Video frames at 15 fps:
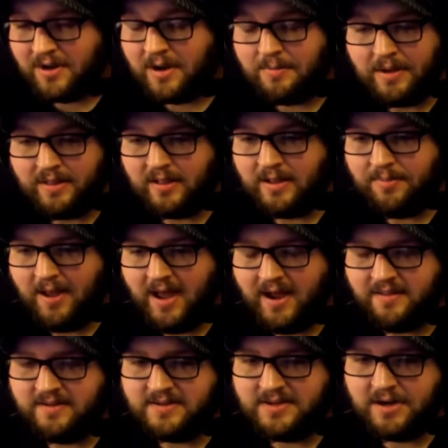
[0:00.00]
monthly pack
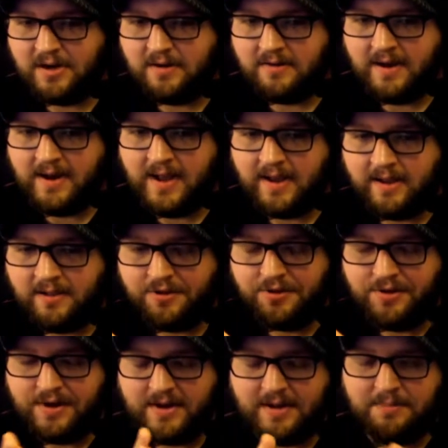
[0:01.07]
this year, and I
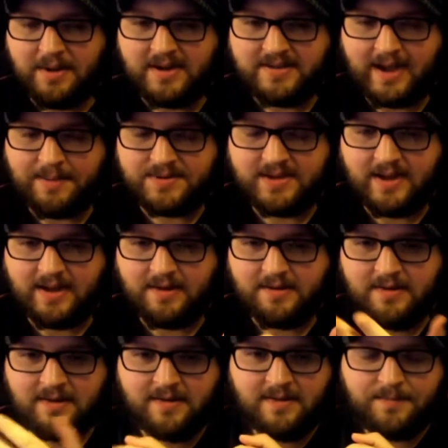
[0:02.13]
included it in my top 10,
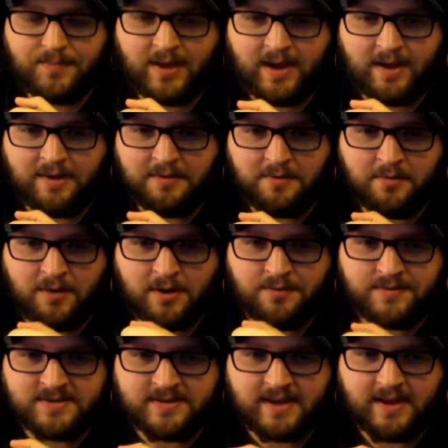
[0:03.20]
where it
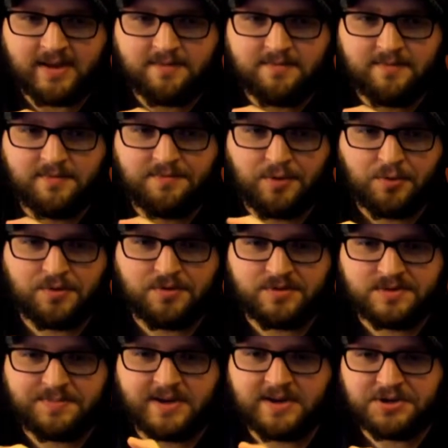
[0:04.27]
was like
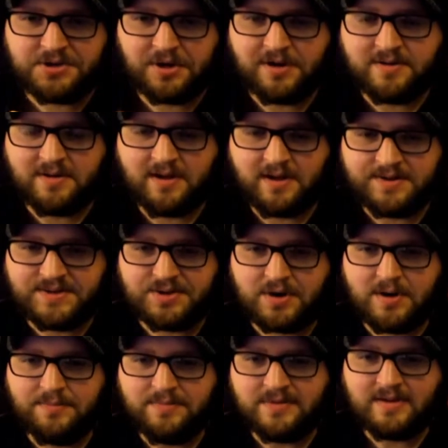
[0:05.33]
vocals being charted to all
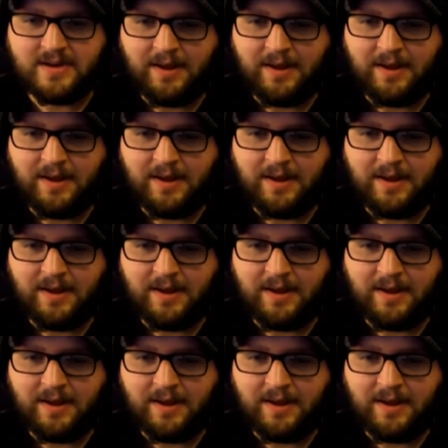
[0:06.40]
strums.